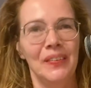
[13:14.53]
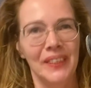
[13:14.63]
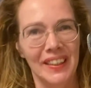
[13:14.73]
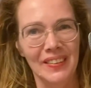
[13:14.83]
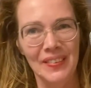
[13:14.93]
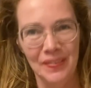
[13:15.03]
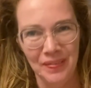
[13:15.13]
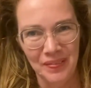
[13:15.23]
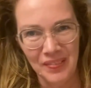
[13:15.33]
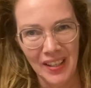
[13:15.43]
well,
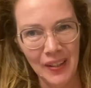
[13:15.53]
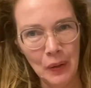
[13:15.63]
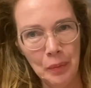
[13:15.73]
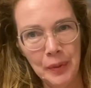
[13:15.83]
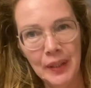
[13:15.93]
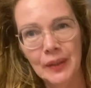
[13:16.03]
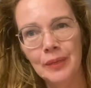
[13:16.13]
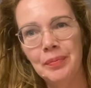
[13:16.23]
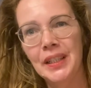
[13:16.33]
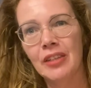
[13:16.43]
I hope we
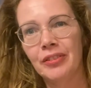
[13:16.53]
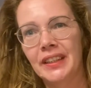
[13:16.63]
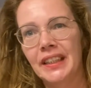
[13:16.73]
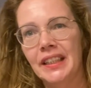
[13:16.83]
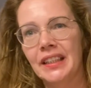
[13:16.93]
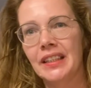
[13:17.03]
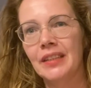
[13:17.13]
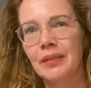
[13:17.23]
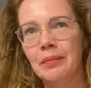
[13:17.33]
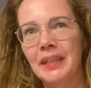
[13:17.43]
could be of
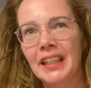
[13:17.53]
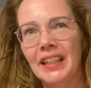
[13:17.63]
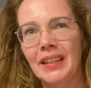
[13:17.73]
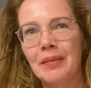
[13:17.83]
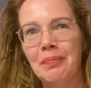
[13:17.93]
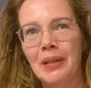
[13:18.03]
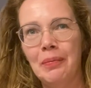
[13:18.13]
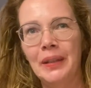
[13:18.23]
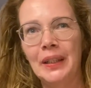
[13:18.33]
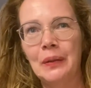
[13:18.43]
assistance. We're making
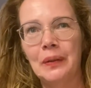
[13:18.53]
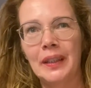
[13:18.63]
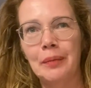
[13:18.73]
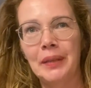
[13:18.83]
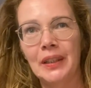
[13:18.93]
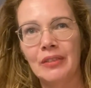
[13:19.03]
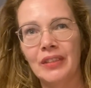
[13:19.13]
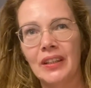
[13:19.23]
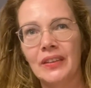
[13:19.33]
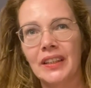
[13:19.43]
public quite a bit
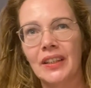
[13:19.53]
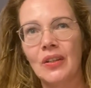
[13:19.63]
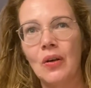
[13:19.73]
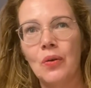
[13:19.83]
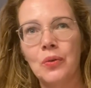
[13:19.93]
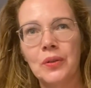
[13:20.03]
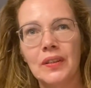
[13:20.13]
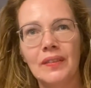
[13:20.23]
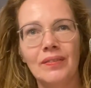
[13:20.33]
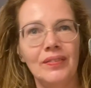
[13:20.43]
of our
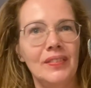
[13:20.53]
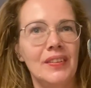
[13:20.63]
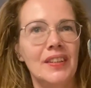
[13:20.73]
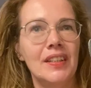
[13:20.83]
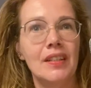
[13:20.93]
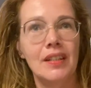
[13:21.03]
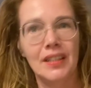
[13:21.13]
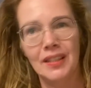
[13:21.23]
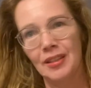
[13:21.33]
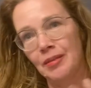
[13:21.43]
own
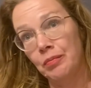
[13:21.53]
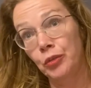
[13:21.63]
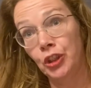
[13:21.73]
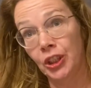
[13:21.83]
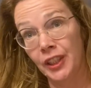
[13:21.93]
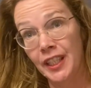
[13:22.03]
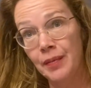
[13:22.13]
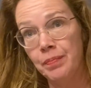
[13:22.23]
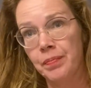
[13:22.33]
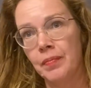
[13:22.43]

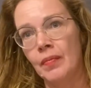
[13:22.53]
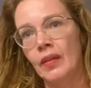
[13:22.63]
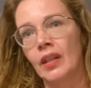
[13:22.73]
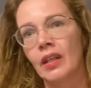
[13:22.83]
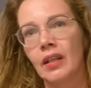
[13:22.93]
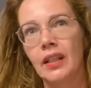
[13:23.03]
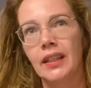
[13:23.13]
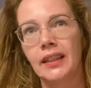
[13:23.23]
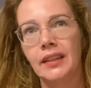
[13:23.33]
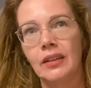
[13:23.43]
journey.
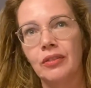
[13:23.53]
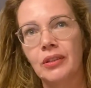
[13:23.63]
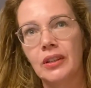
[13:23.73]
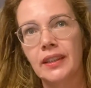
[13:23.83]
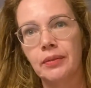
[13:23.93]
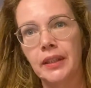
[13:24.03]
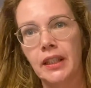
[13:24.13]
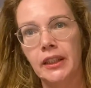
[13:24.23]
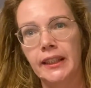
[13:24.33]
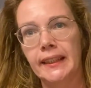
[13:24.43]
And of course, we
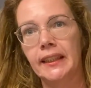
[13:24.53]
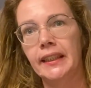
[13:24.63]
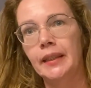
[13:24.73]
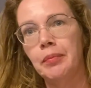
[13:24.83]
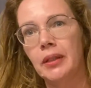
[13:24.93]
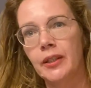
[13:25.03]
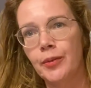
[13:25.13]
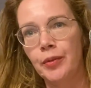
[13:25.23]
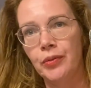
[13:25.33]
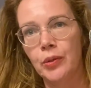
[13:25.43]
digest these
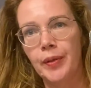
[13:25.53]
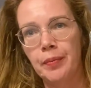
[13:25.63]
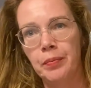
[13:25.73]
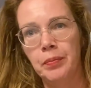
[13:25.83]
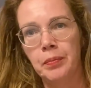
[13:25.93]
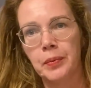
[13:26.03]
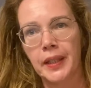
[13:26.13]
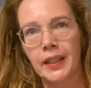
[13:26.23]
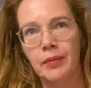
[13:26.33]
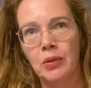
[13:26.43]
parts before we
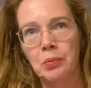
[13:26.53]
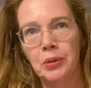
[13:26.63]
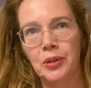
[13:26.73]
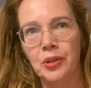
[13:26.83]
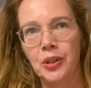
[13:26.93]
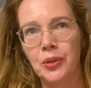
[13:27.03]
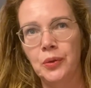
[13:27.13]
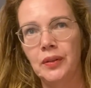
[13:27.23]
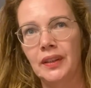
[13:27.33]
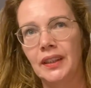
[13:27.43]
break them open to
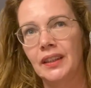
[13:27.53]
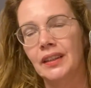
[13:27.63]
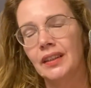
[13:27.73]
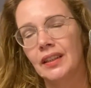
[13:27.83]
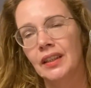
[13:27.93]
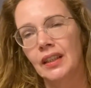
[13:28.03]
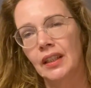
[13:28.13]
you. And